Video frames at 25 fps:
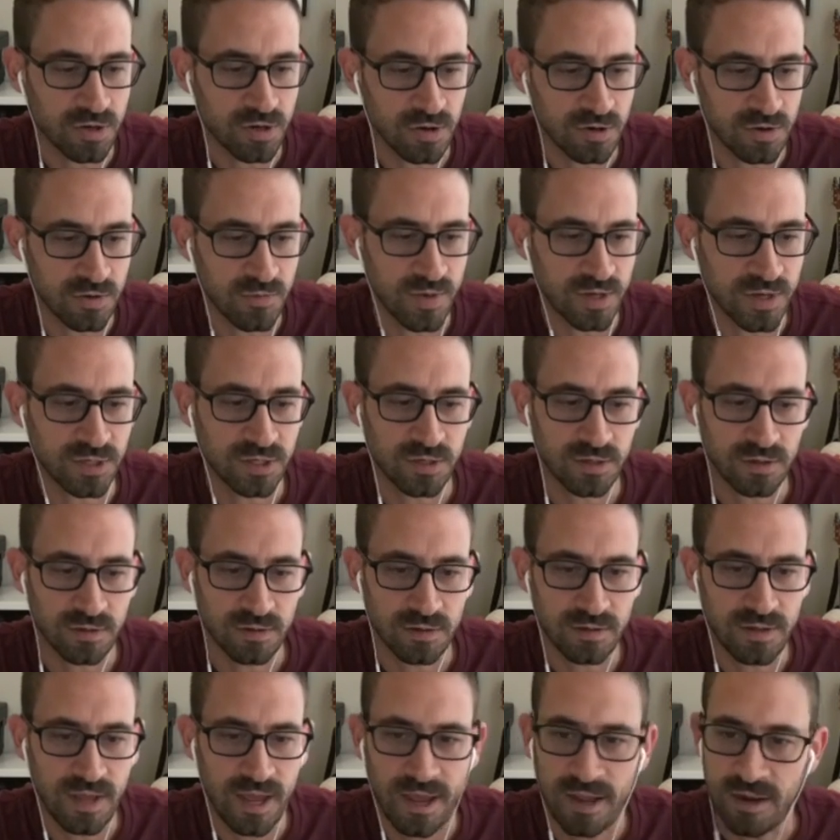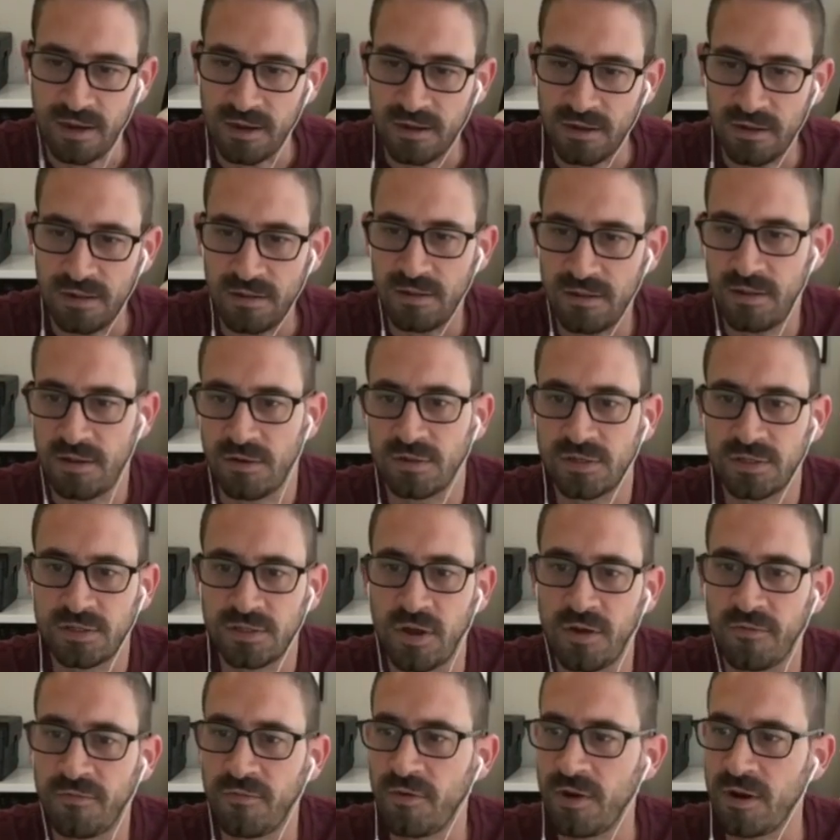you mentioned that there's
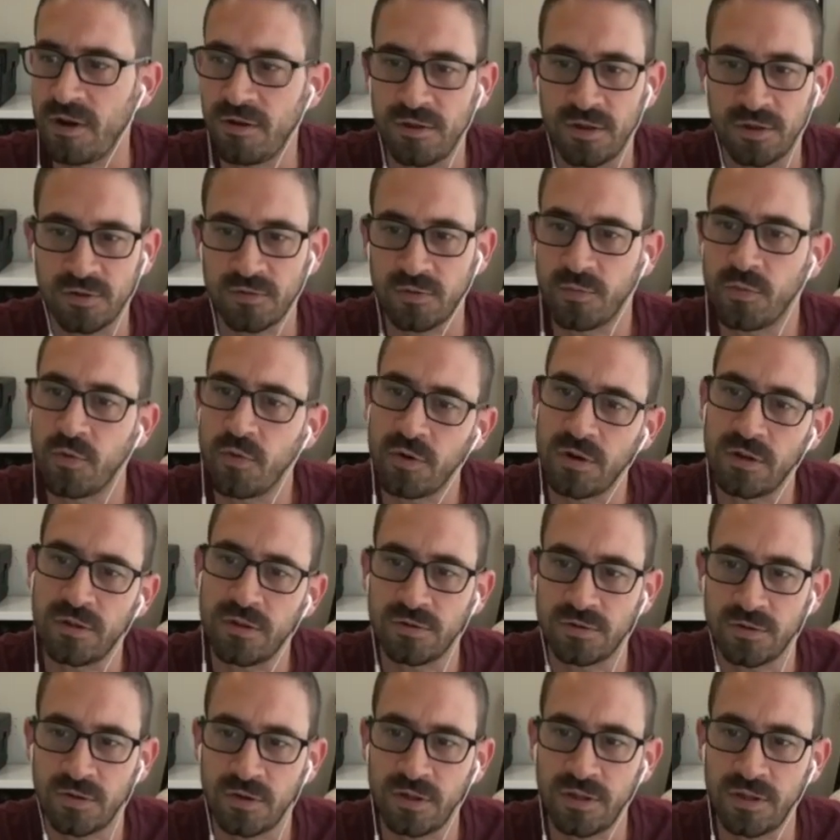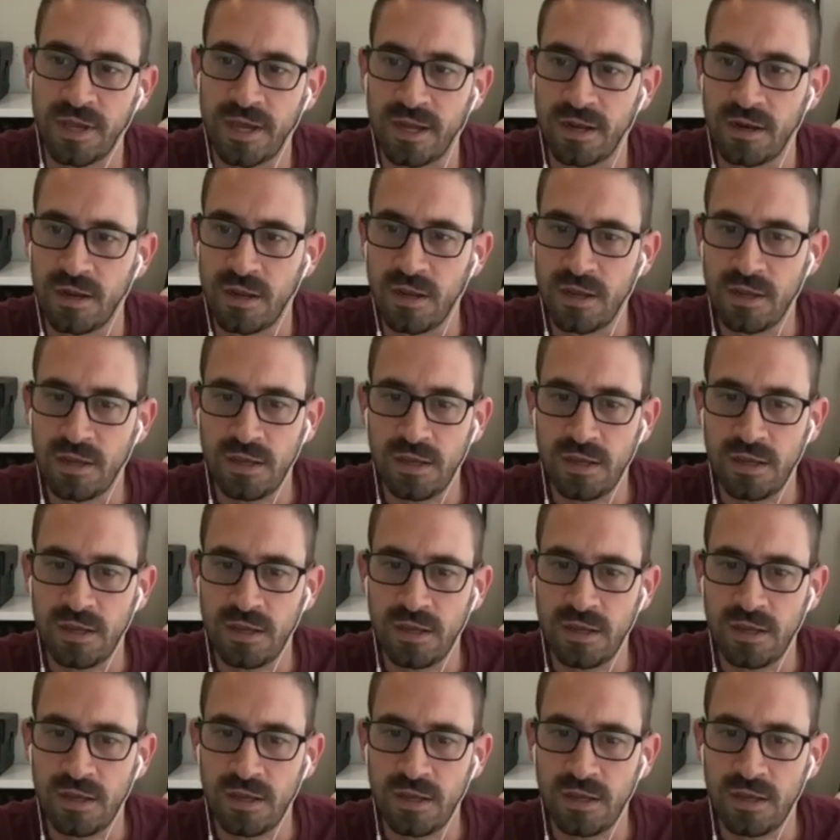software, there's reporting, there's all that.